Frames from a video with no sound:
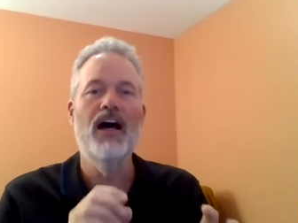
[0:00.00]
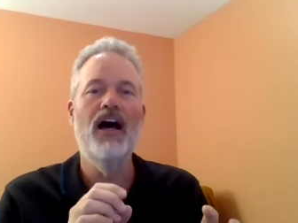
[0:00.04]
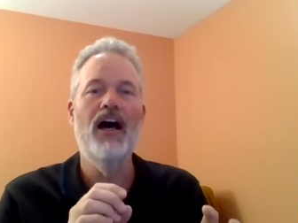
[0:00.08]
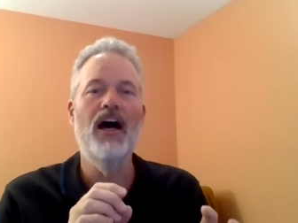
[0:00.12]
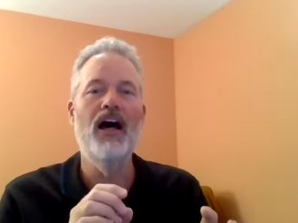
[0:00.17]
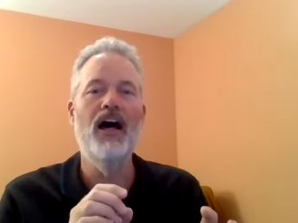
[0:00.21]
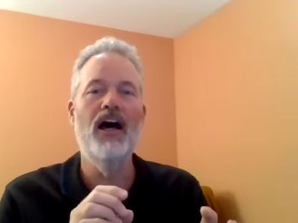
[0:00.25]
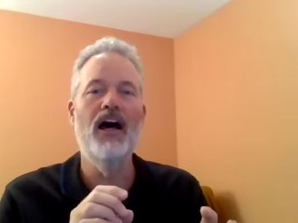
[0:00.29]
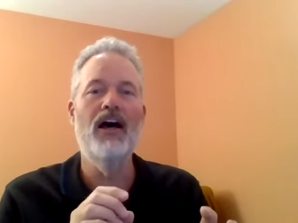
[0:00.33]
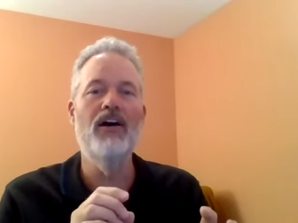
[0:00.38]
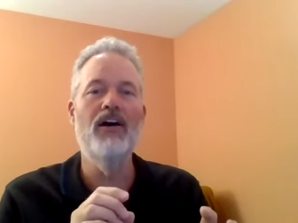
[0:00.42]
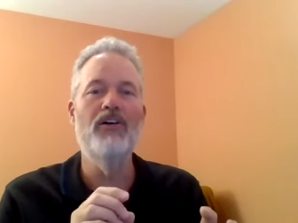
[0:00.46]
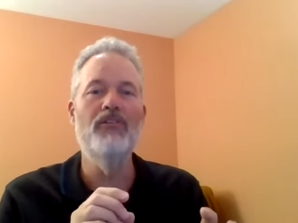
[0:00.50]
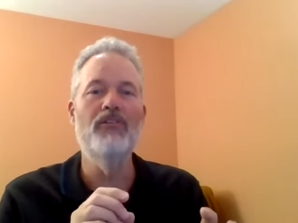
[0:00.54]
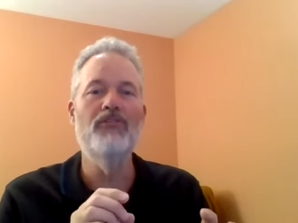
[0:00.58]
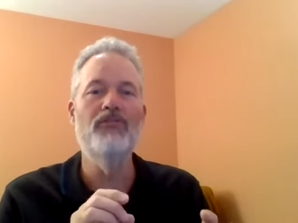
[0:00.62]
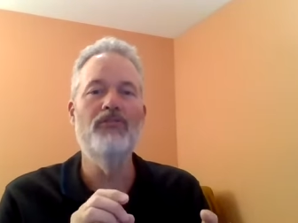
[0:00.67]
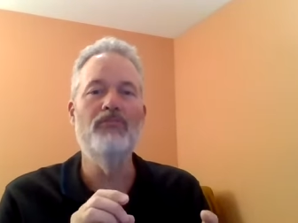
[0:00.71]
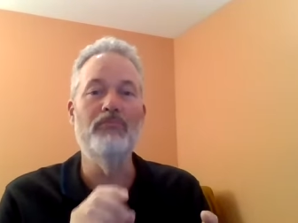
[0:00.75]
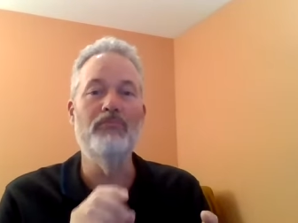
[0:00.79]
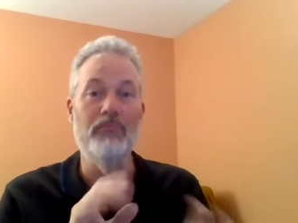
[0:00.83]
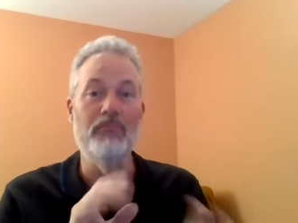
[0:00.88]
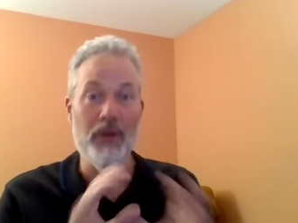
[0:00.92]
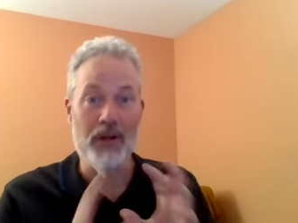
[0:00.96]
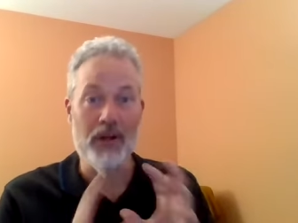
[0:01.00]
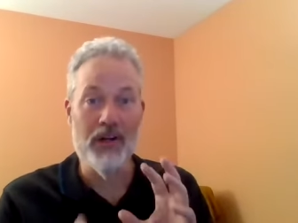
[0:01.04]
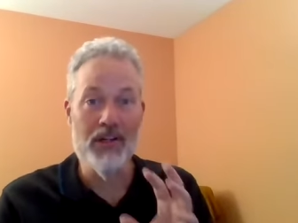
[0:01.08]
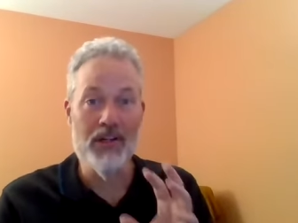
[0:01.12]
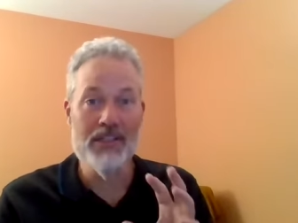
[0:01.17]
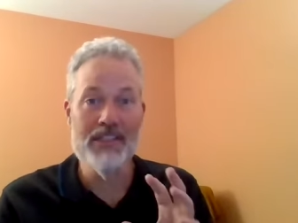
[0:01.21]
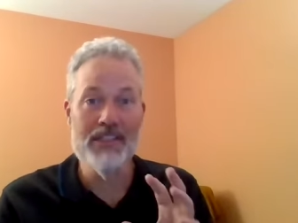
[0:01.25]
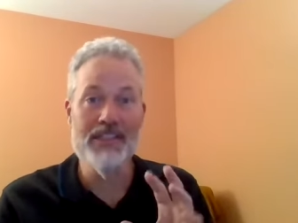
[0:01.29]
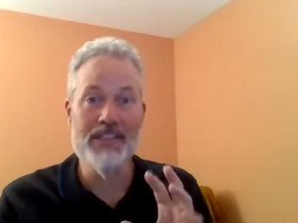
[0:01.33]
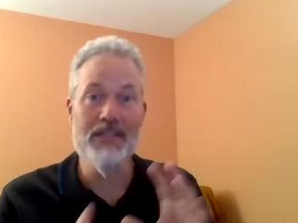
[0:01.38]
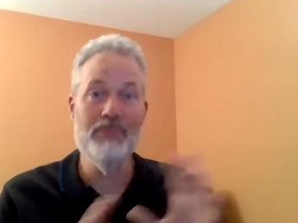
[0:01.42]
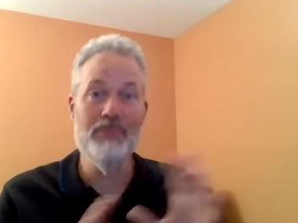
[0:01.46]
of
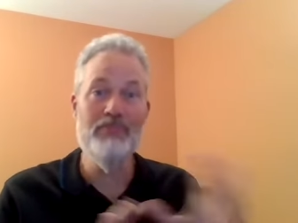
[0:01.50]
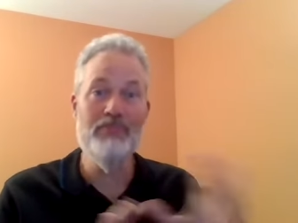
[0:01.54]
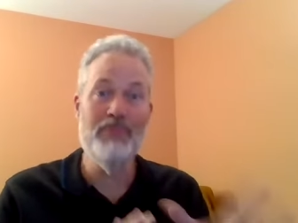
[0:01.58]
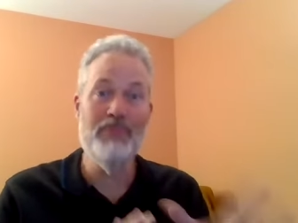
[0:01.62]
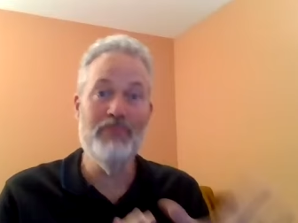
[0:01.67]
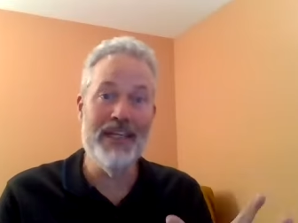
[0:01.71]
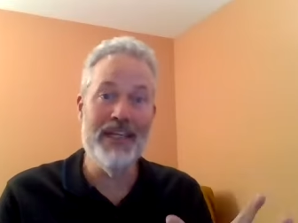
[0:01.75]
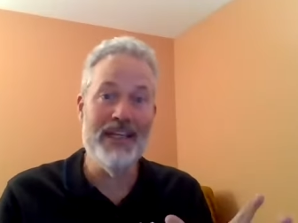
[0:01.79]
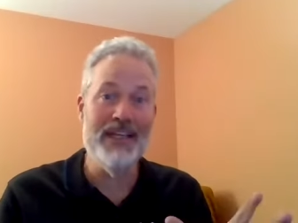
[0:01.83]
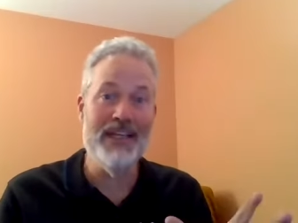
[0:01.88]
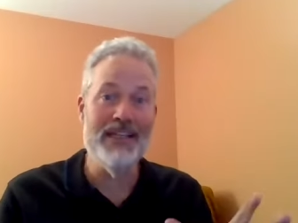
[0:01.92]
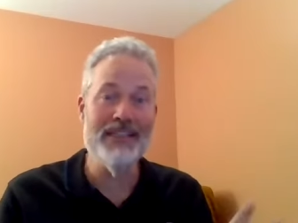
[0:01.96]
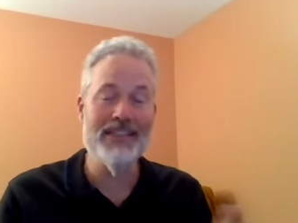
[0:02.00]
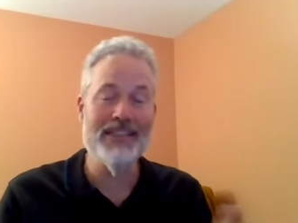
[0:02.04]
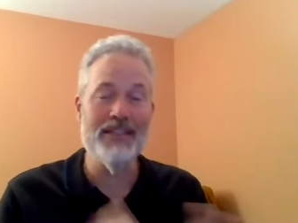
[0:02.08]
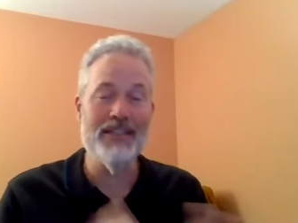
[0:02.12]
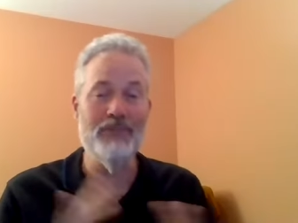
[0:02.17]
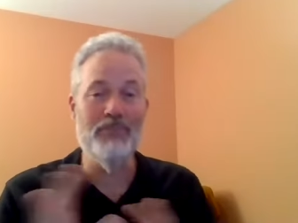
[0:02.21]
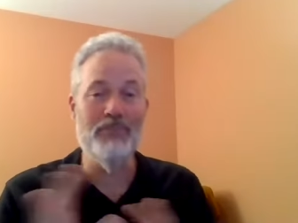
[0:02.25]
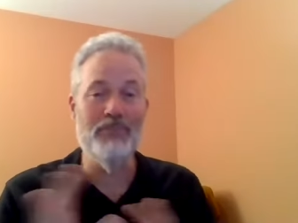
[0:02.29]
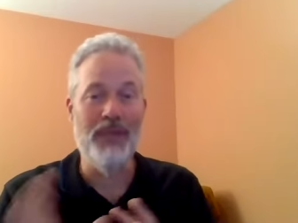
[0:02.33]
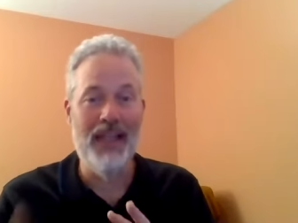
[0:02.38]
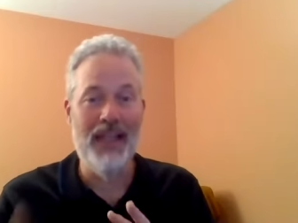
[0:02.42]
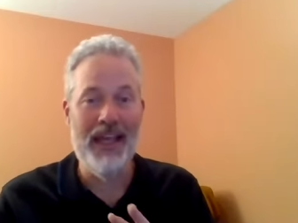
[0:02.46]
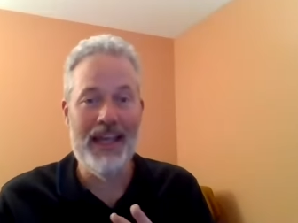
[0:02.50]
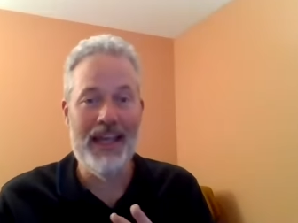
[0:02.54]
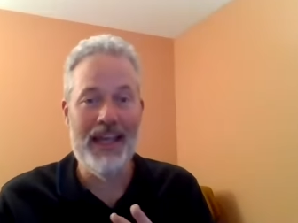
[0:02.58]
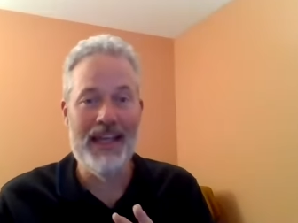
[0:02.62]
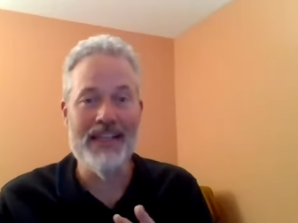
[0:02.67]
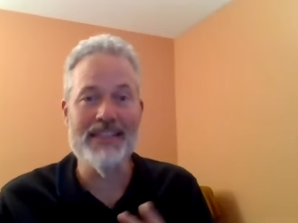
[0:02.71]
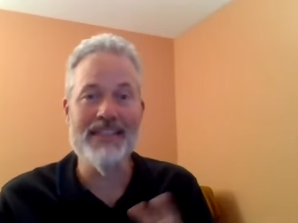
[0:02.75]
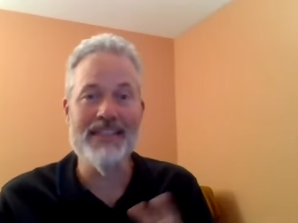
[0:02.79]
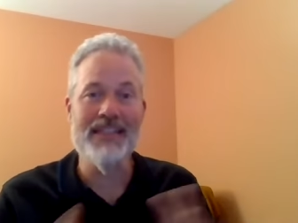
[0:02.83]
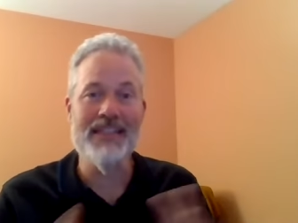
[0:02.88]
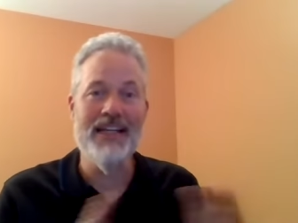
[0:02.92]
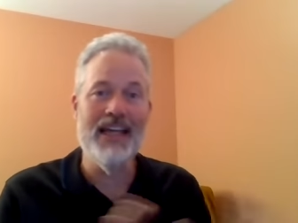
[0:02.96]
birds and bees and
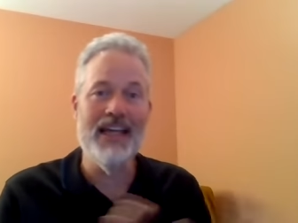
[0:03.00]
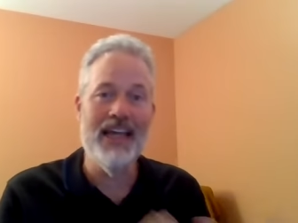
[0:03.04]
plants and